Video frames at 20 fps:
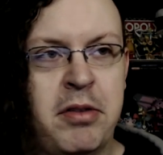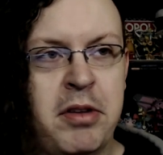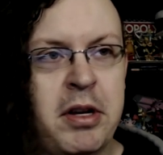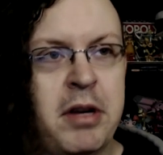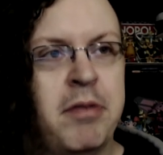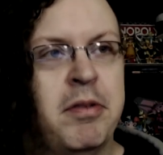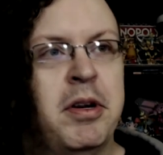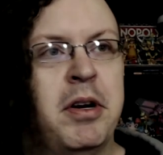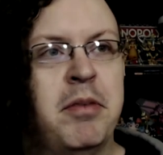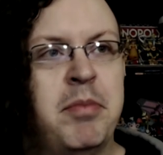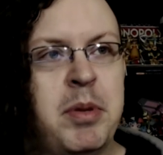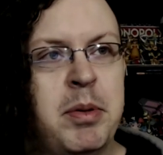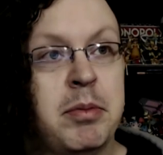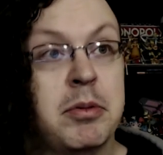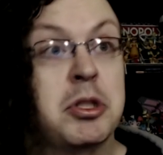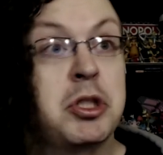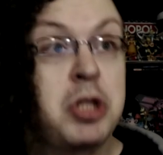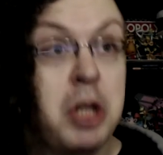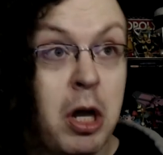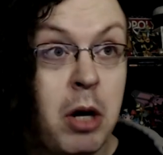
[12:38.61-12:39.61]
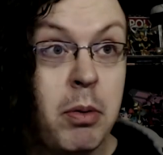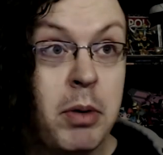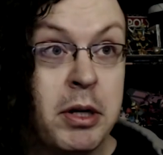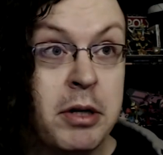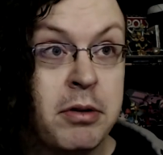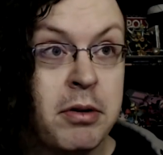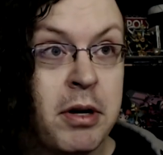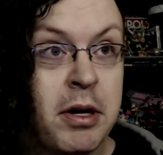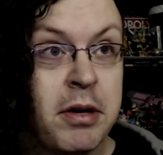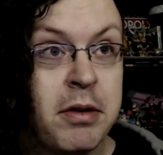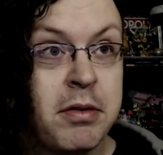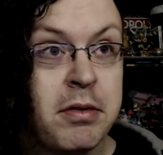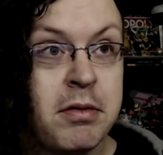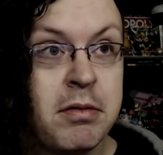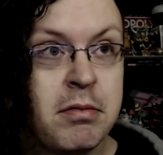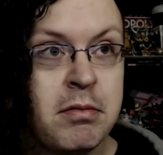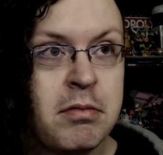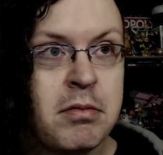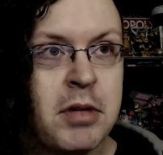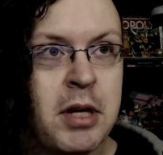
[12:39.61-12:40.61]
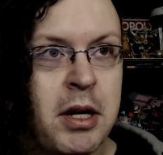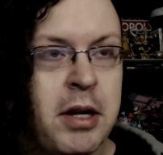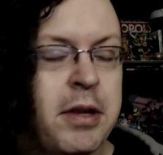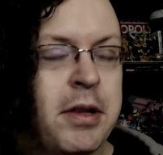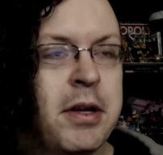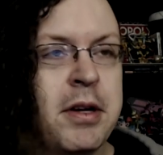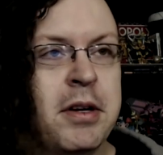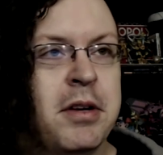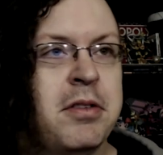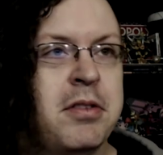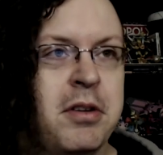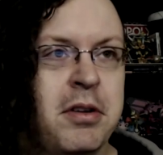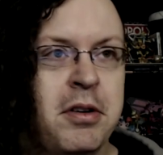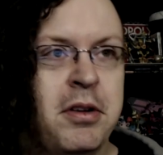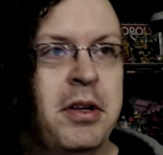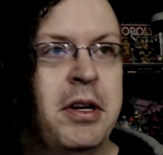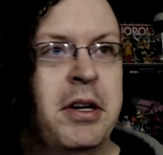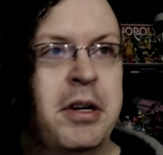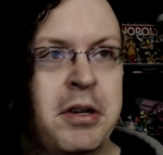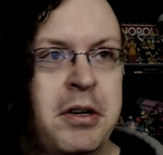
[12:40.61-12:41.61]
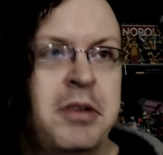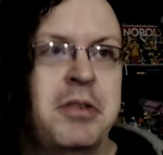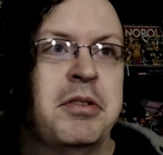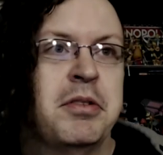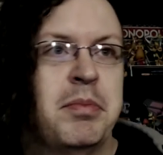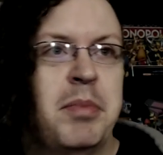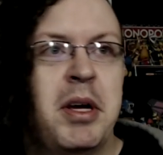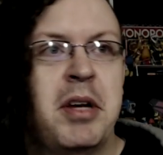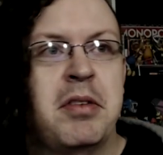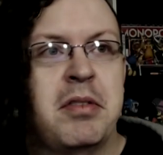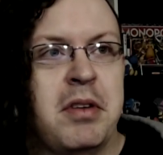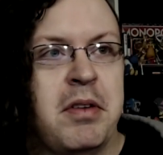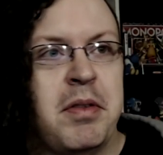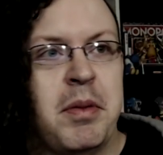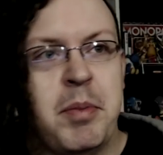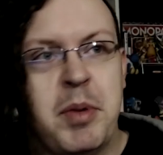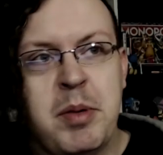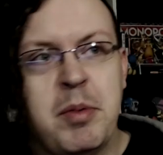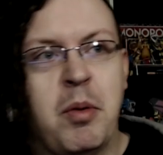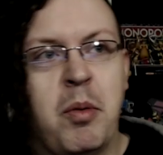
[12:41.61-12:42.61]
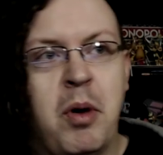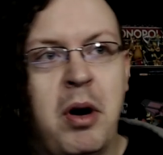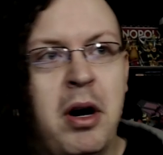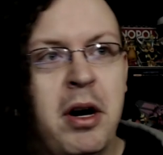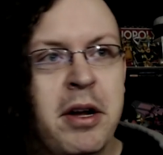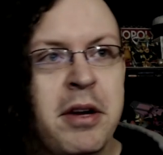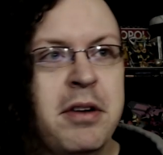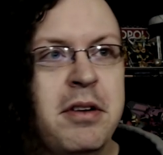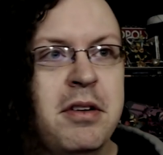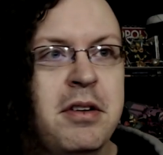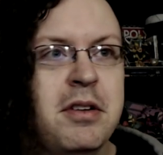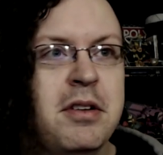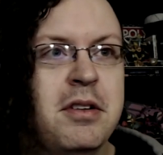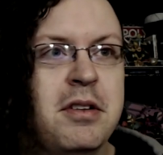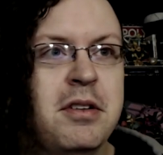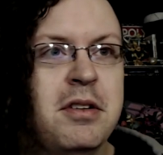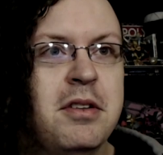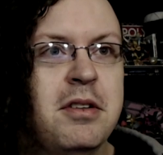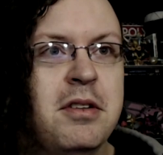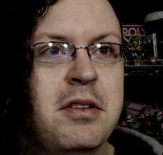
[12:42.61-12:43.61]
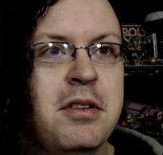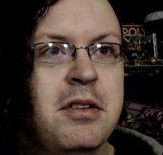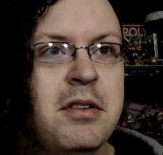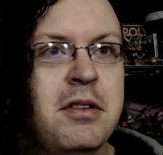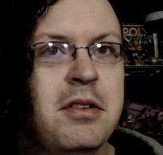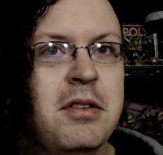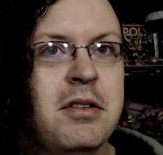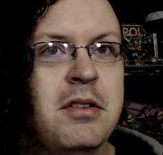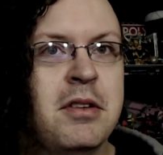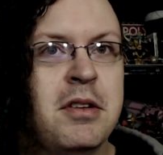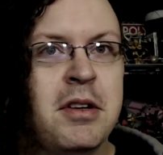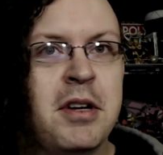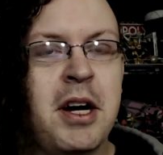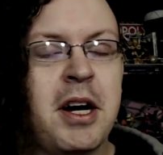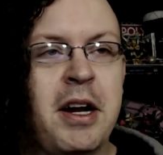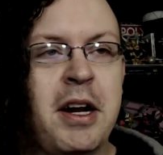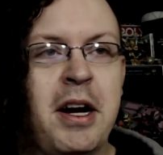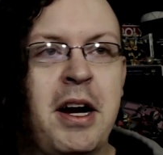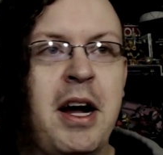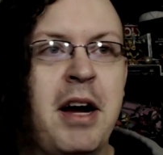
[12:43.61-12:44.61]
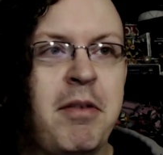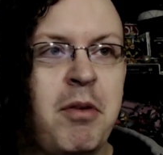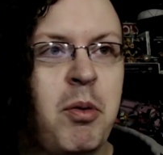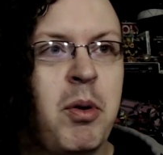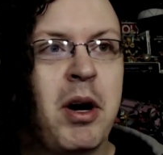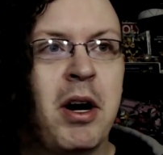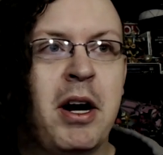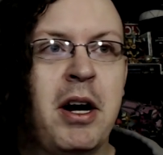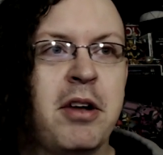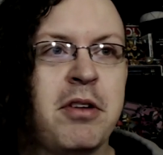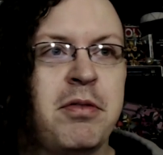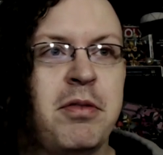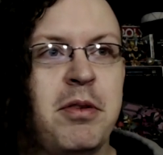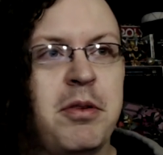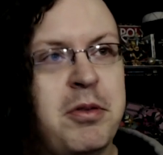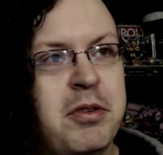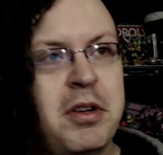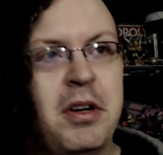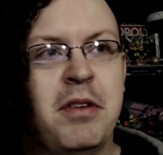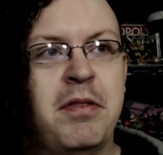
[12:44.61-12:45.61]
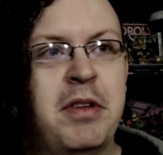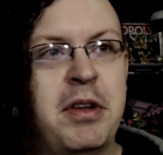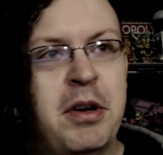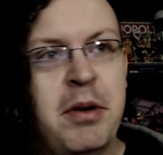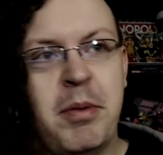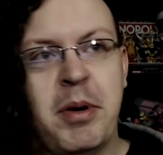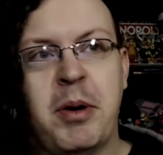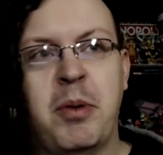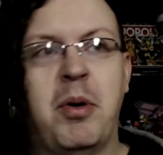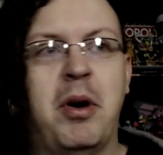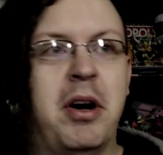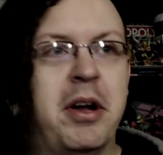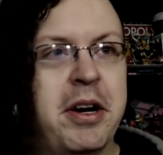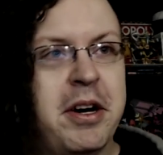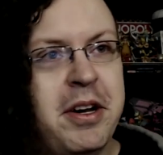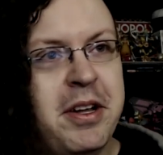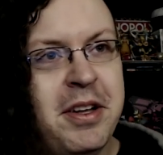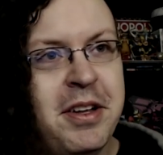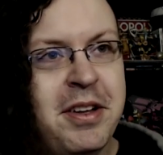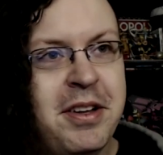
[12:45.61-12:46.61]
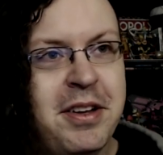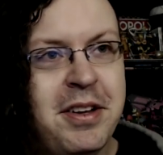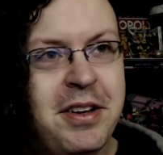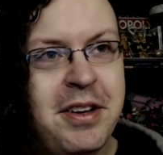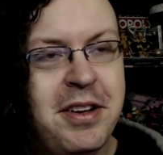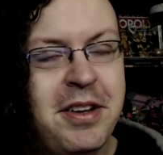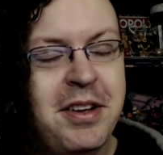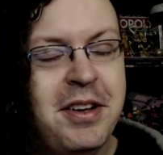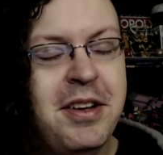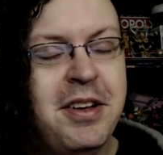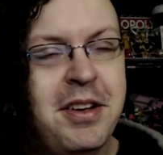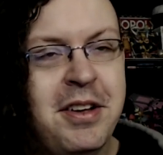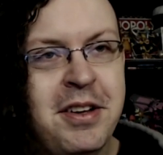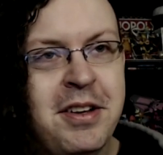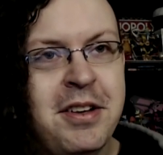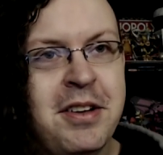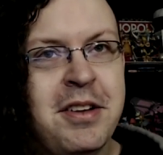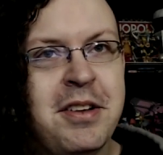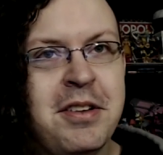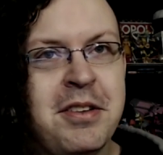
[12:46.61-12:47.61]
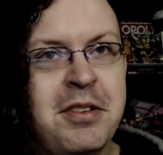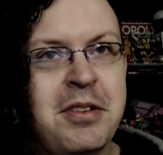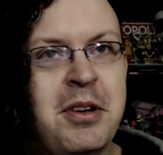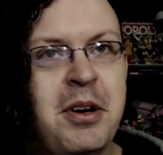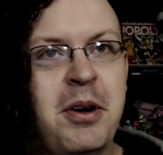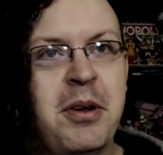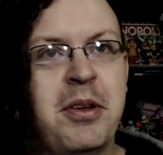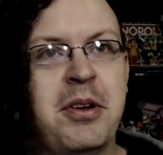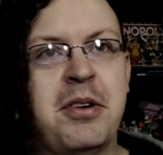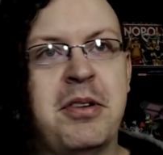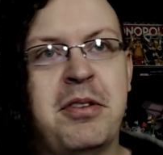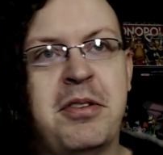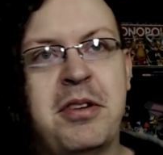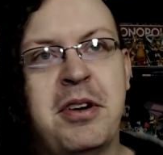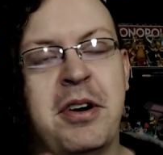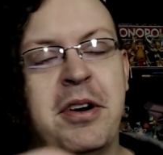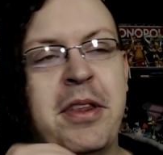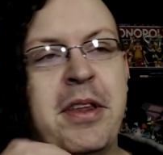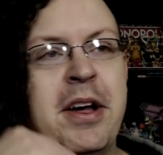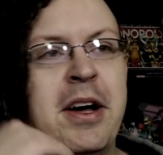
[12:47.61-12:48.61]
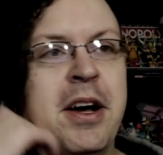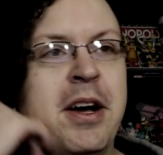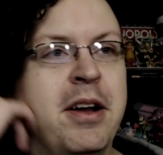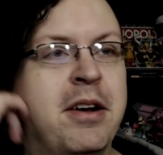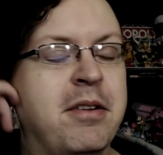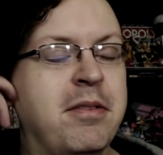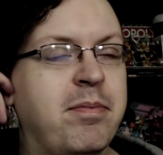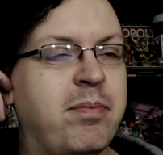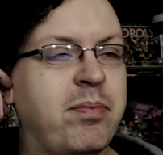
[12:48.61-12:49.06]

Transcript: Like, if enough people show interest, kind of like the idea I said earlier, you just make stuff that people want. You're not gonna have a warehouse full of stuff that nobody wanted. So they're starting that.